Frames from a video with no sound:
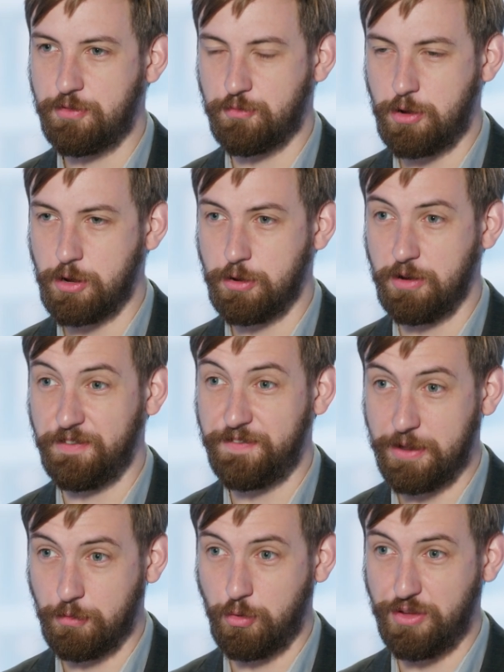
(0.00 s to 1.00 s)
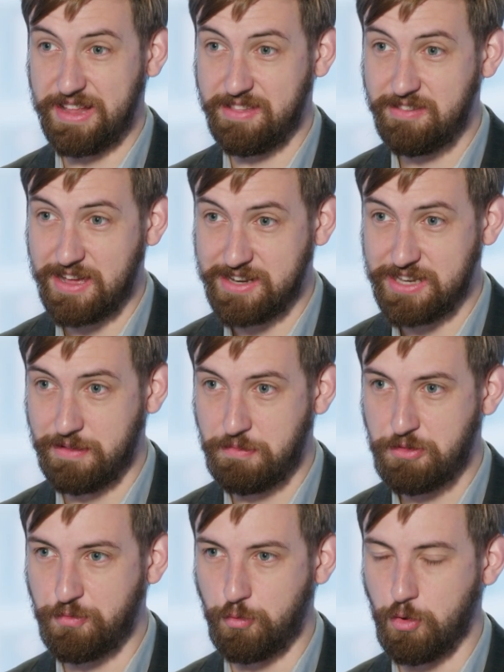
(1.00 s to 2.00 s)
stronger federal
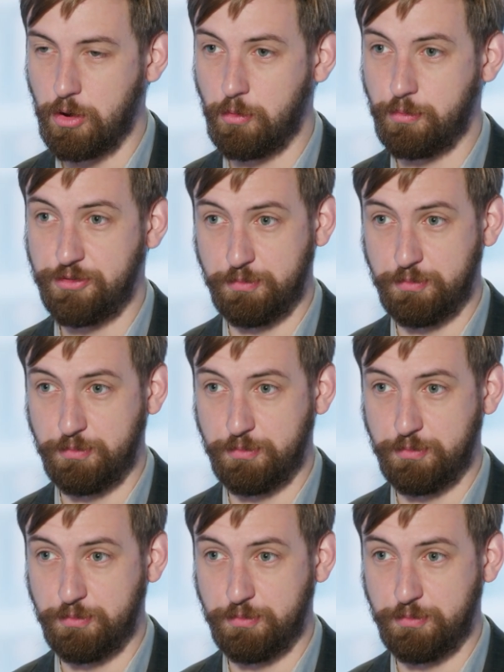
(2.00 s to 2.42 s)
incentives for